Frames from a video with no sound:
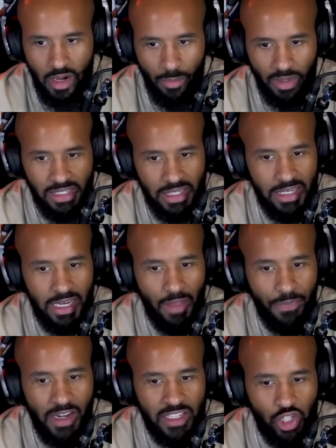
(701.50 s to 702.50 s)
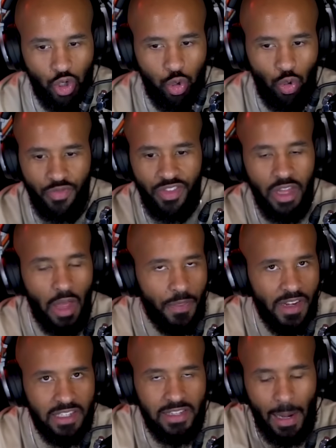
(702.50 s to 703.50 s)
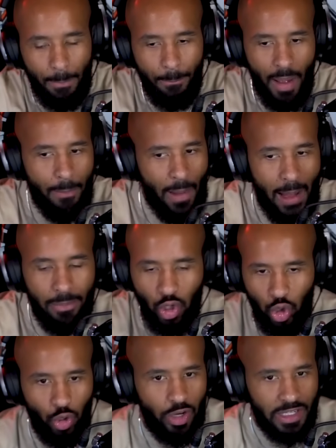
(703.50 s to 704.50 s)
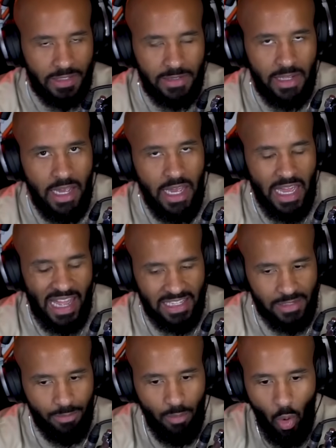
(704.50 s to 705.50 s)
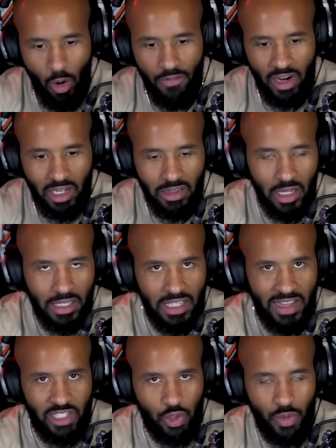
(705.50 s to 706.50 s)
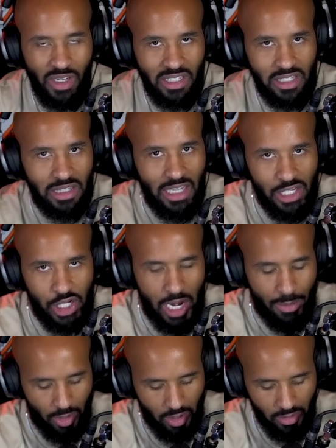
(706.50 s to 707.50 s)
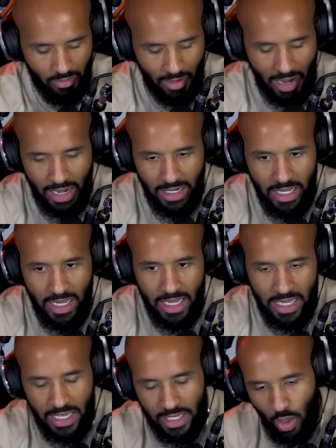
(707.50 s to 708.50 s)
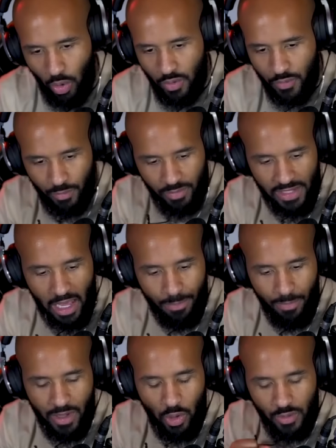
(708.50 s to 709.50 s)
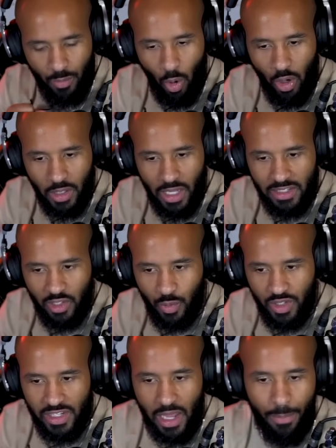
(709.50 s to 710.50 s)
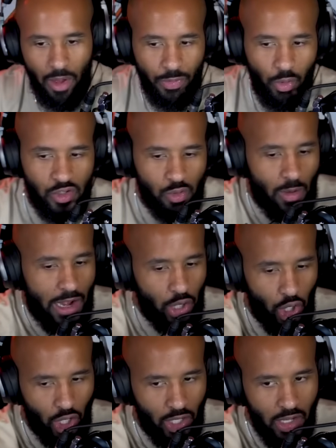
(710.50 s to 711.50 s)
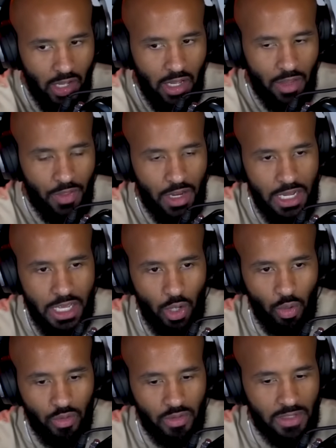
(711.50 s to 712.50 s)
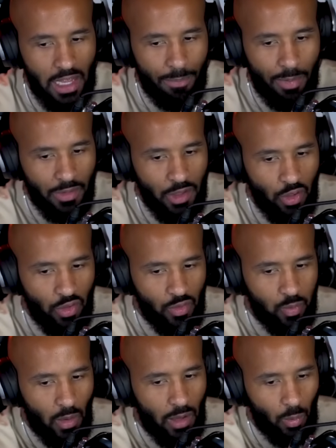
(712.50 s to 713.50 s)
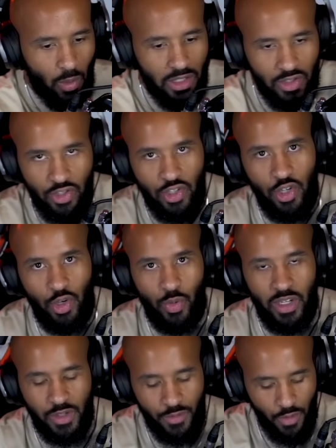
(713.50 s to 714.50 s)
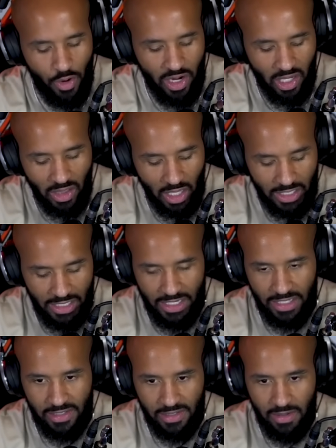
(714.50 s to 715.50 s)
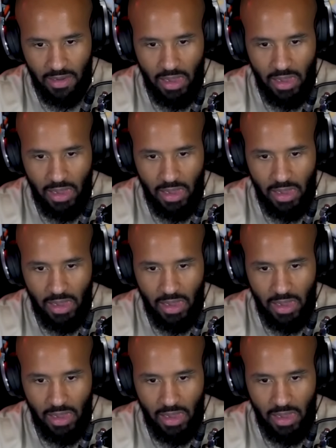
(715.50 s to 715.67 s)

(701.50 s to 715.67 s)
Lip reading: But see, nothing is like pop pop crisp. It's more of a clunky, like swinging a sledgehammer, right? He goes from orthodox to switch southpaw, throws a right hook. Then he goes southpaw, then he goes 1-1-2. It's very clunkiness.